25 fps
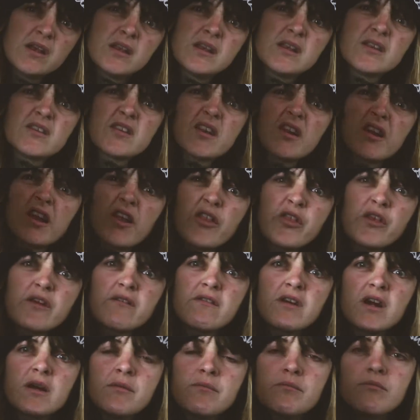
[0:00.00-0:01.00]
is
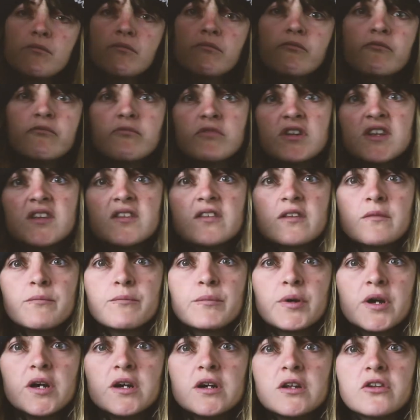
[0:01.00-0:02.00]
another recent
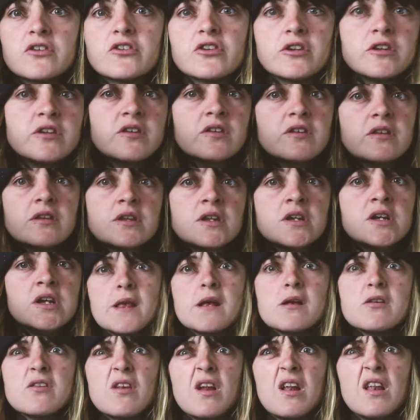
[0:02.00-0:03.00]
purchase,
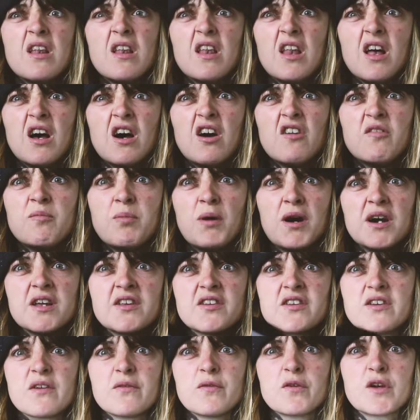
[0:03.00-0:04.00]
because I love buying
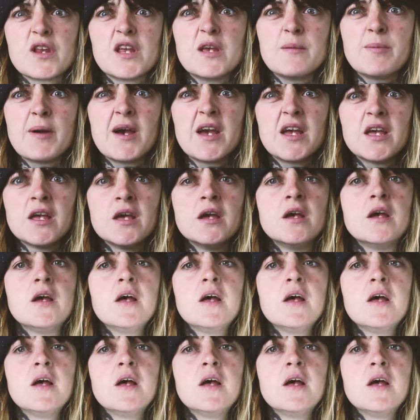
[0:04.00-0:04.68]
stuff on eBay.